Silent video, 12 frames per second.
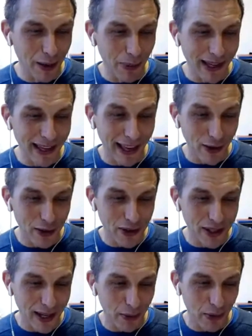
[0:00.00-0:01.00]
bit of chaos
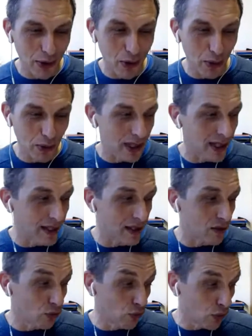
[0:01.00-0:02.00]
in how the court
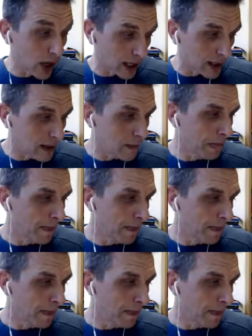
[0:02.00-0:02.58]
is run.